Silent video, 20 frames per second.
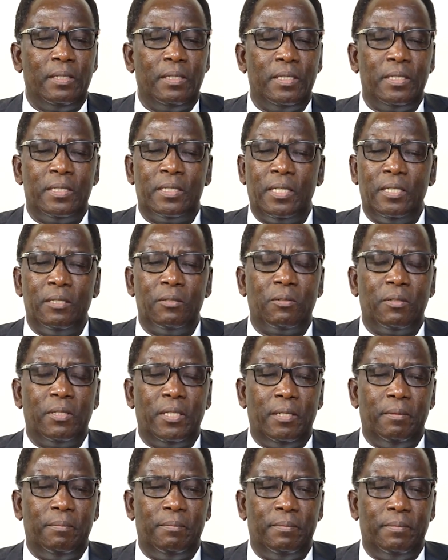He said to
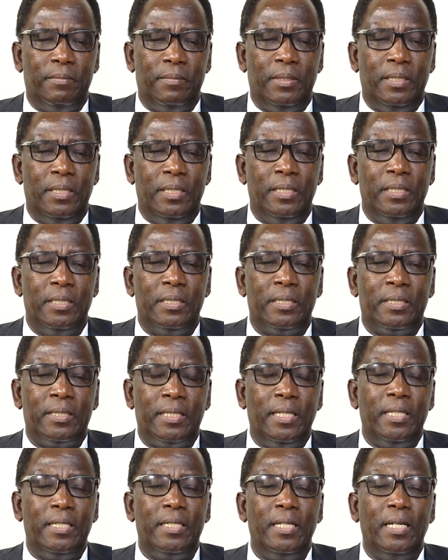them,
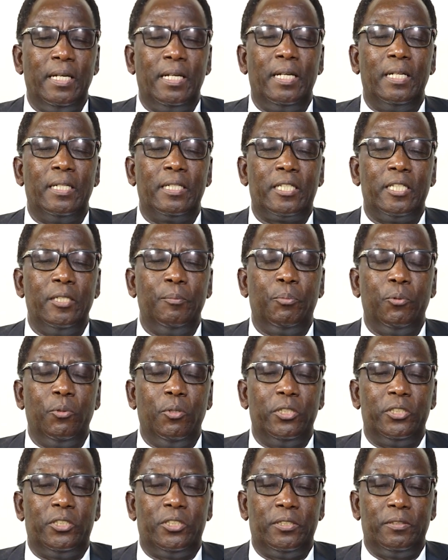stay here and keep
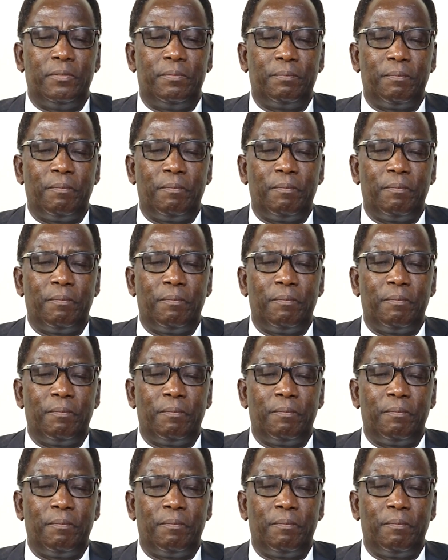watch.